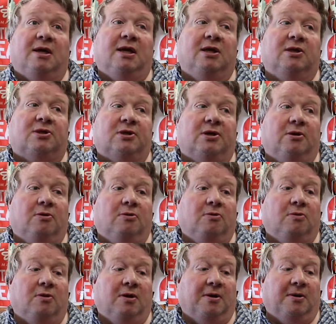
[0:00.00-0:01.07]
And
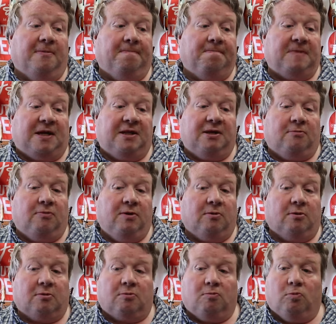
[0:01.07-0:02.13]
so I think we
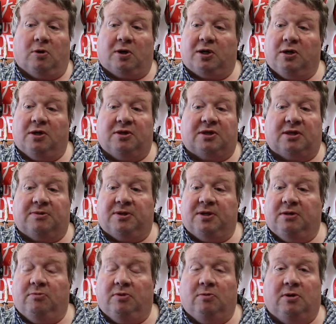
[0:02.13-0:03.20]
were working on
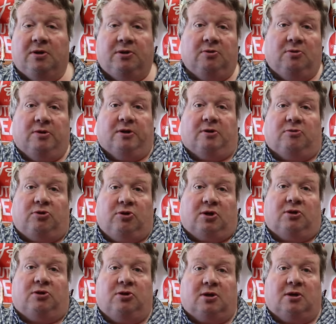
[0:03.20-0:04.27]
something and we wanted to do a little
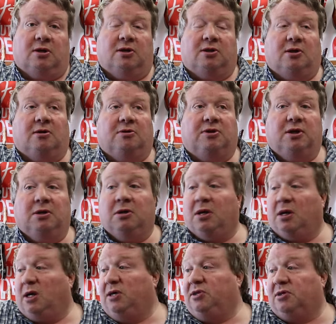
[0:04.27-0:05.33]
chicka chicka guitar thing.
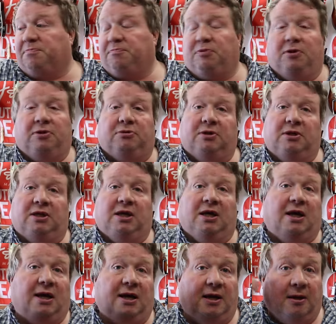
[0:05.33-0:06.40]
I just put the
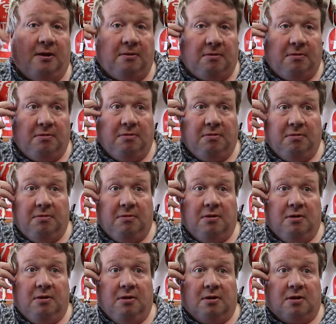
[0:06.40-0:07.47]
DI in.
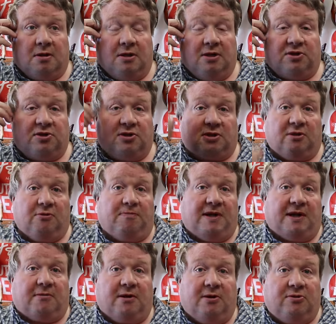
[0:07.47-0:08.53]
Because it's just a little
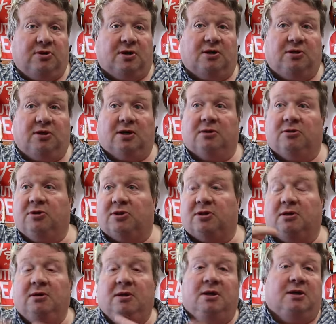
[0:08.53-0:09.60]
background chicka chicka, just
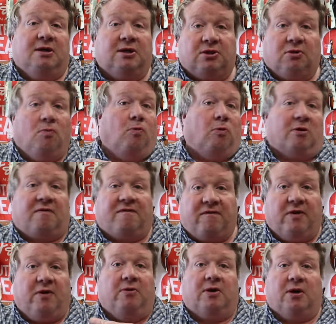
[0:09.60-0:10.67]
to get the
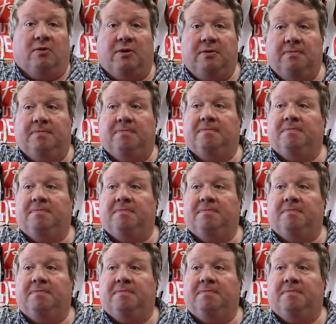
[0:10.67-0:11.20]
workflow going.